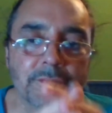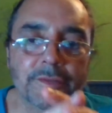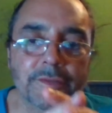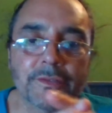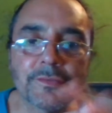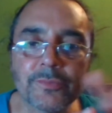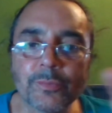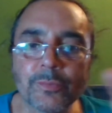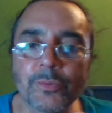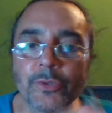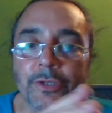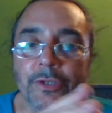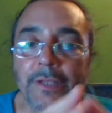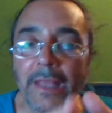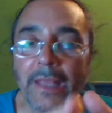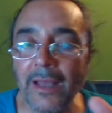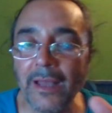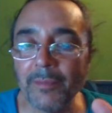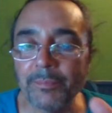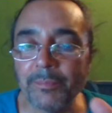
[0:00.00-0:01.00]
this would
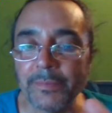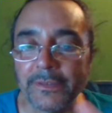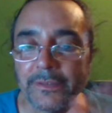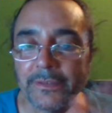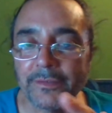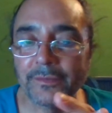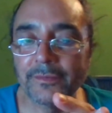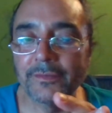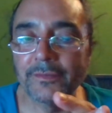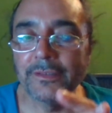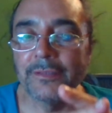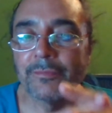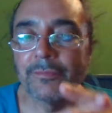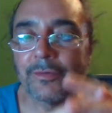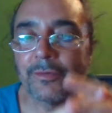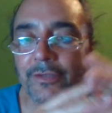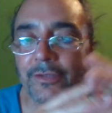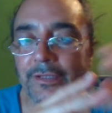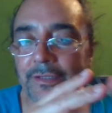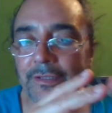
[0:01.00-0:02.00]
happen,
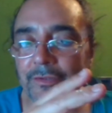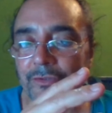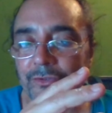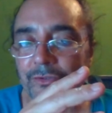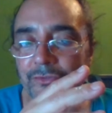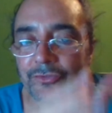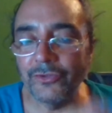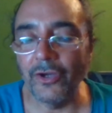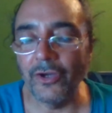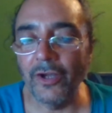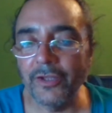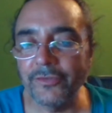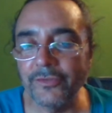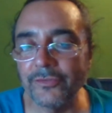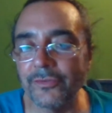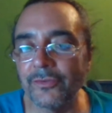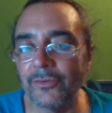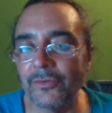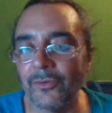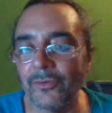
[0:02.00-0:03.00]
either
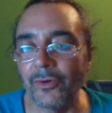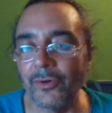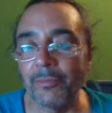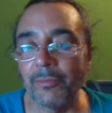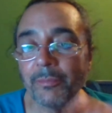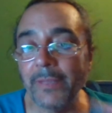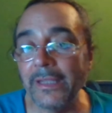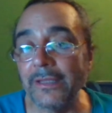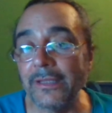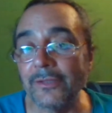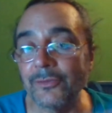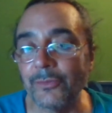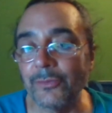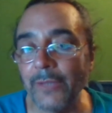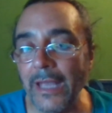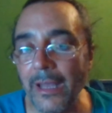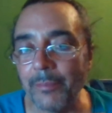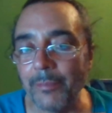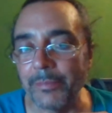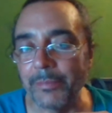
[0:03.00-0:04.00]
sought or made to
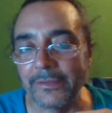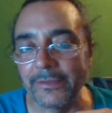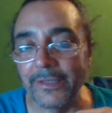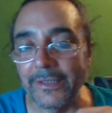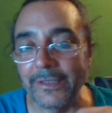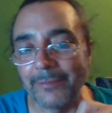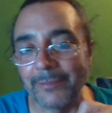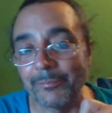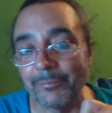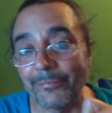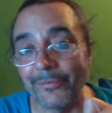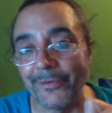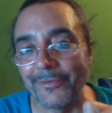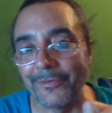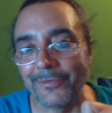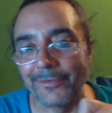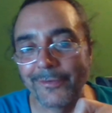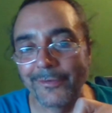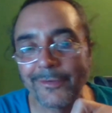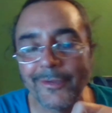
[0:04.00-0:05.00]
happen, like in
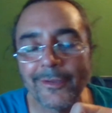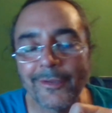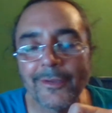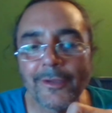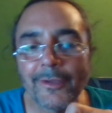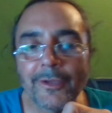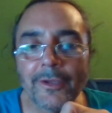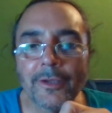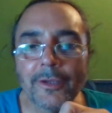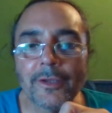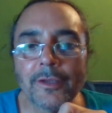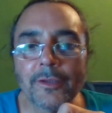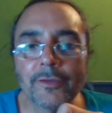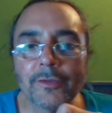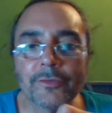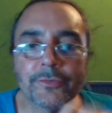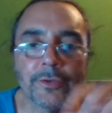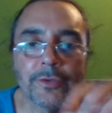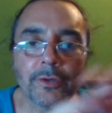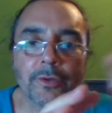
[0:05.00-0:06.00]
prison.
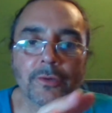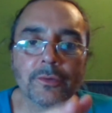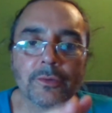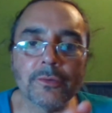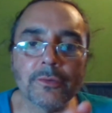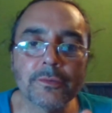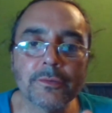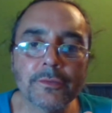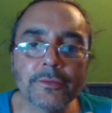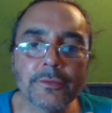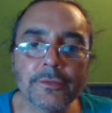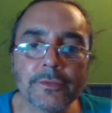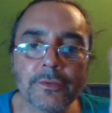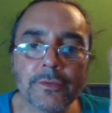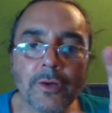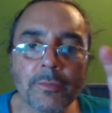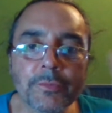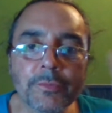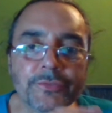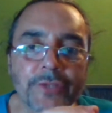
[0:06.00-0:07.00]
So
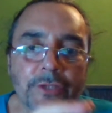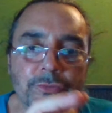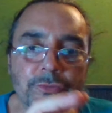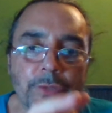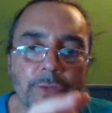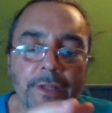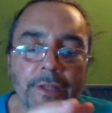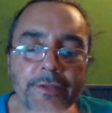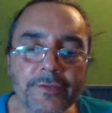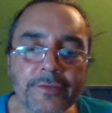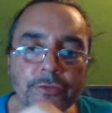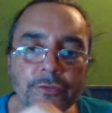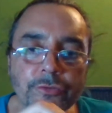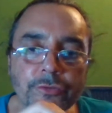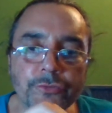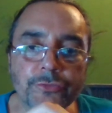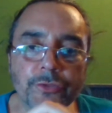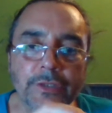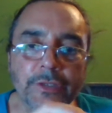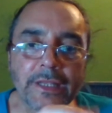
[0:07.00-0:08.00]
homosexuality is
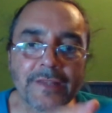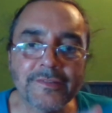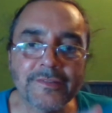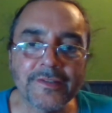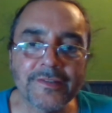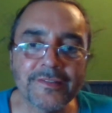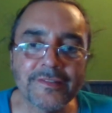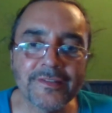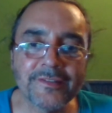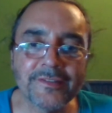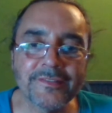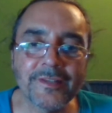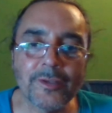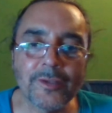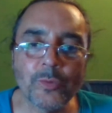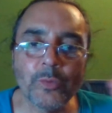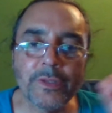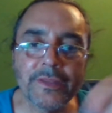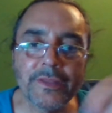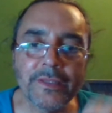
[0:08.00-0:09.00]
understood as
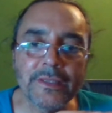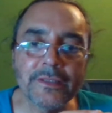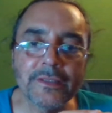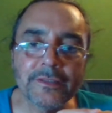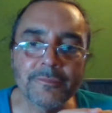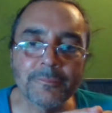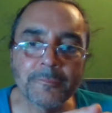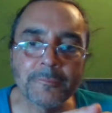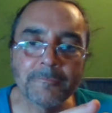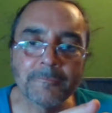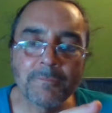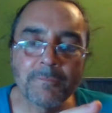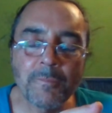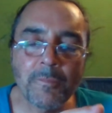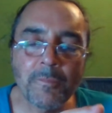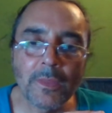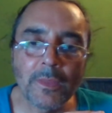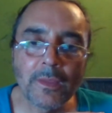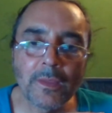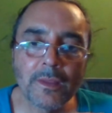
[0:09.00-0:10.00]
existing within
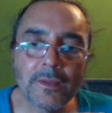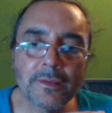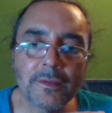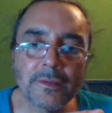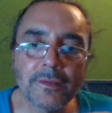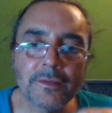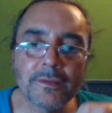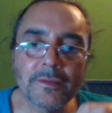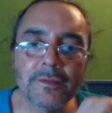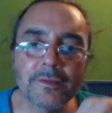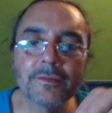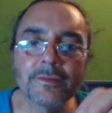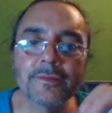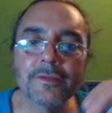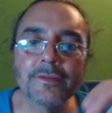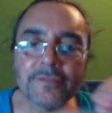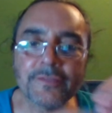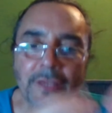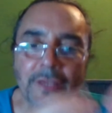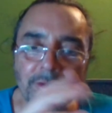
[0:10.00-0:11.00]

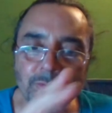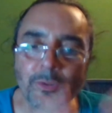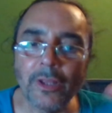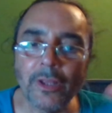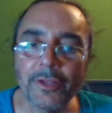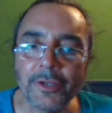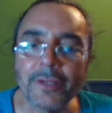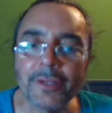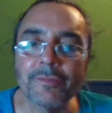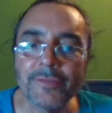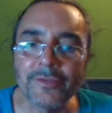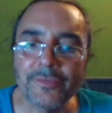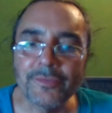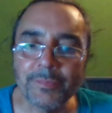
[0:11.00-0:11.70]
the sexuality of the